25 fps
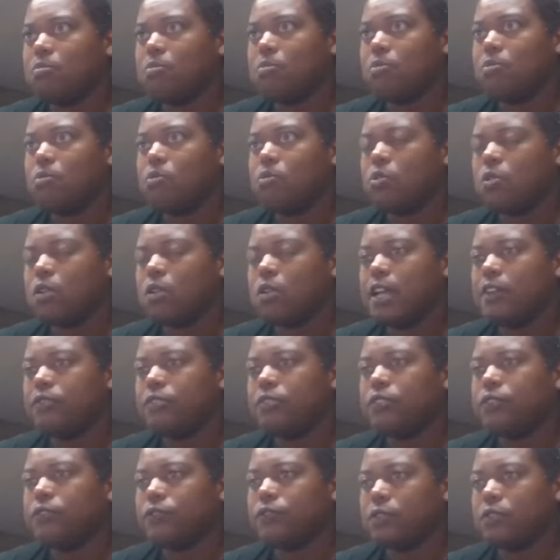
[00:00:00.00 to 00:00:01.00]
more
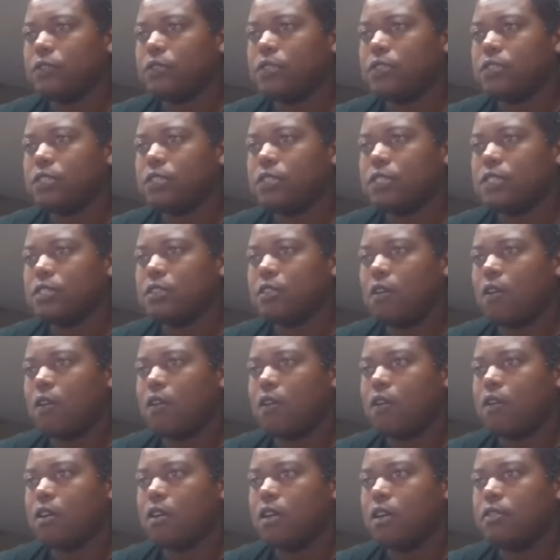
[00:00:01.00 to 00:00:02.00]
heavily focusing
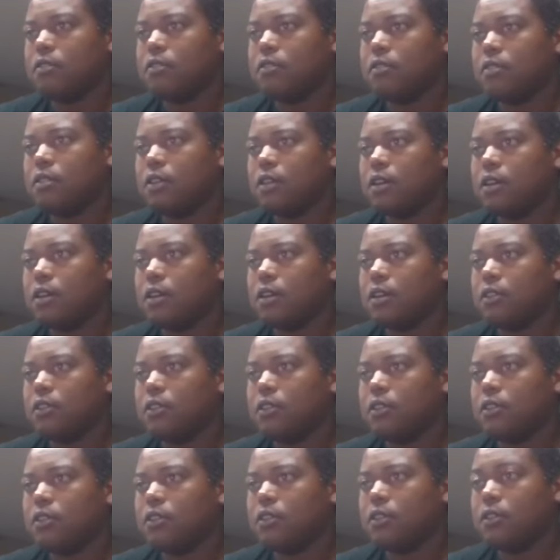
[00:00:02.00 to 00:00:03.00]
on
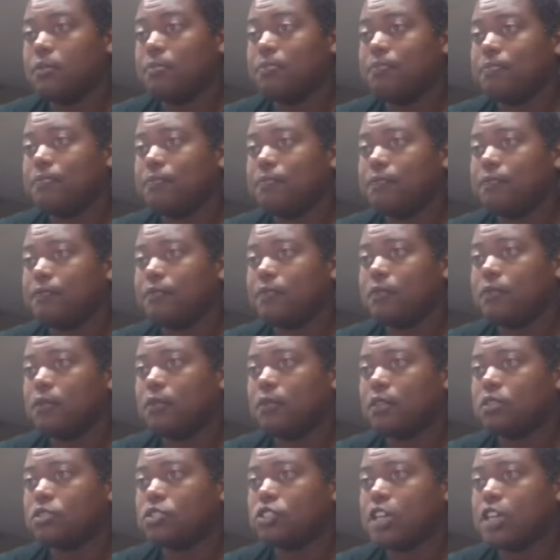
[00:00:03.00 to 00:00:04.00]
the
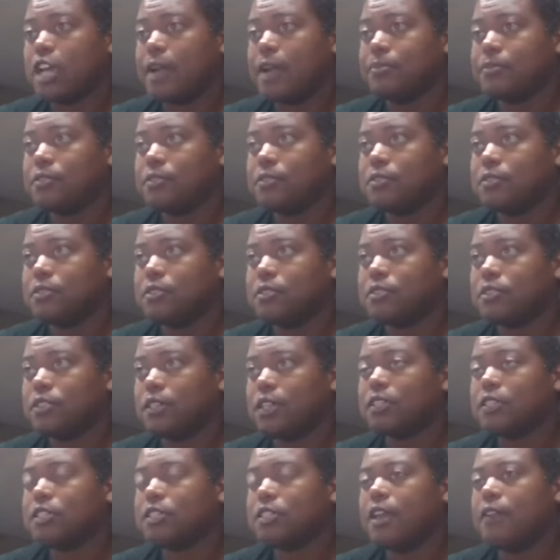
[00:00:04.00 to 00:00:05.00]
chapters
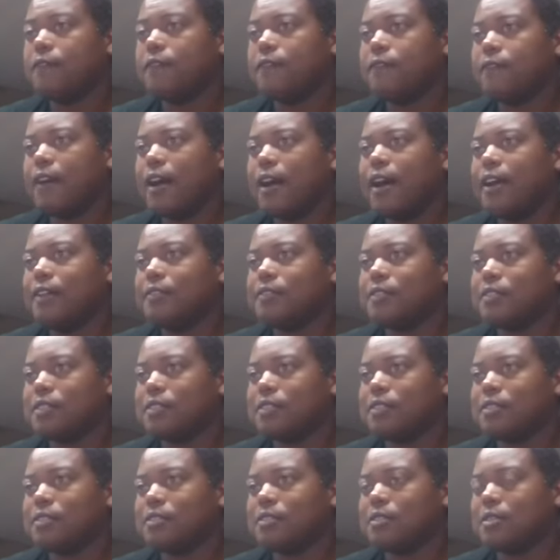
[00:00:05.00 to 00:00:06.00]
6 and 5,
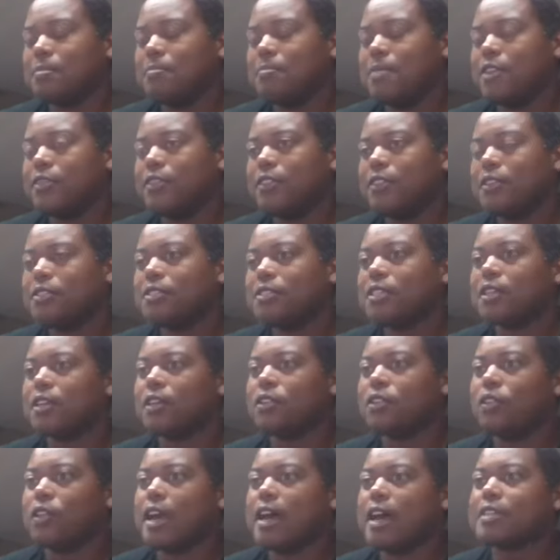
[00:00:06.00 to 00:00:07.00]
since methods
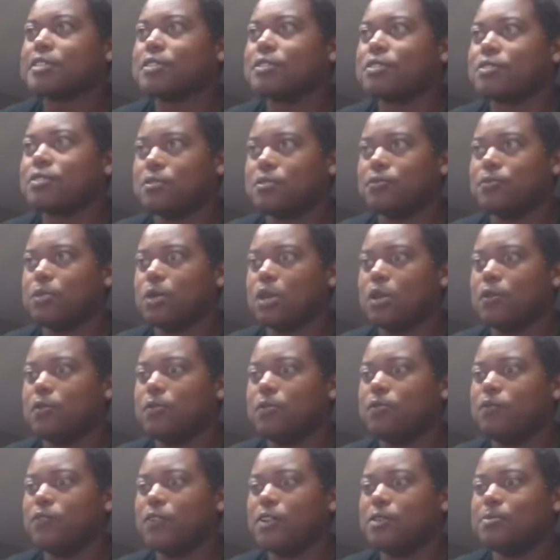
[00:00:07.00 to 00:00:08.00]
and classes are
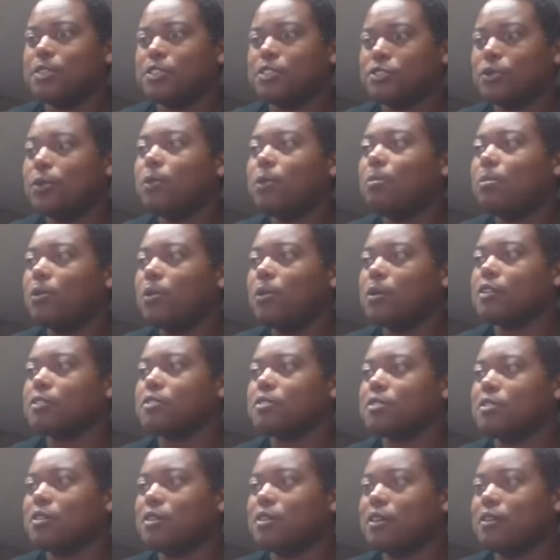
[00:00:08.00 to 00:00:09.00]
very much so
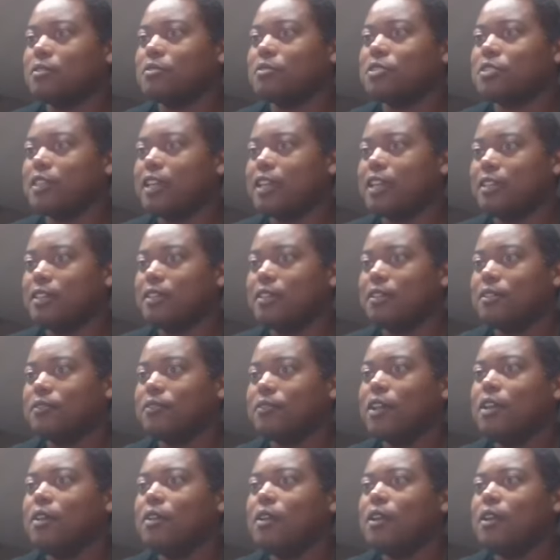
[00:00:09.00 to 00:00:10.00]
important to your understanding
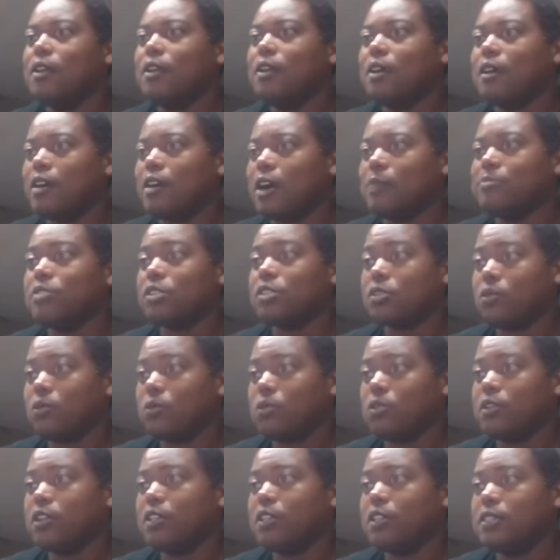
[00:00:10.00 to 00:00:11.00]
of
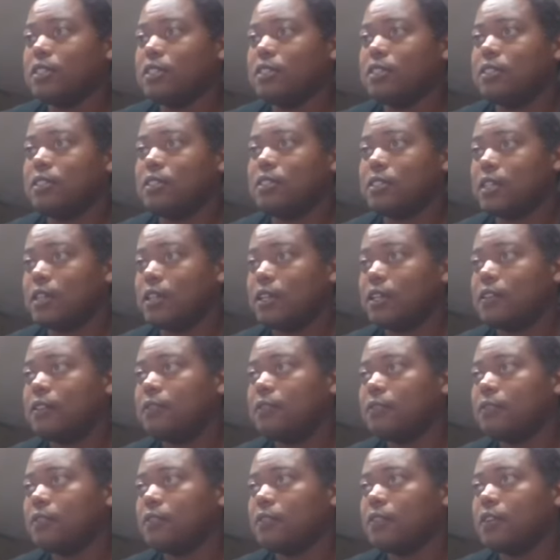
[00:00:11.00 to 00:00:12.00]
object-oriented design,
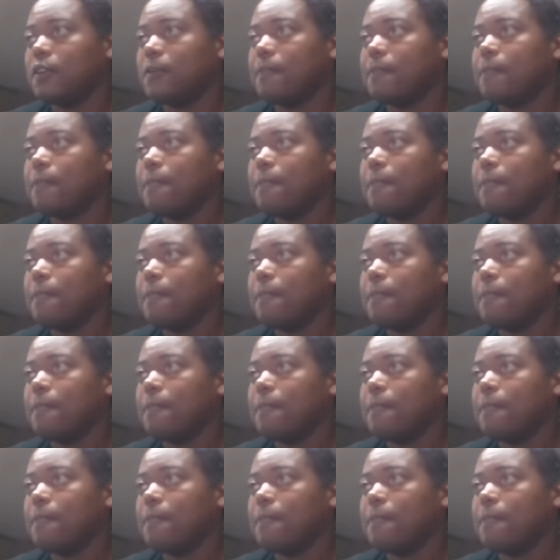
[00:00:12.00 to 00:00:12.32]
right?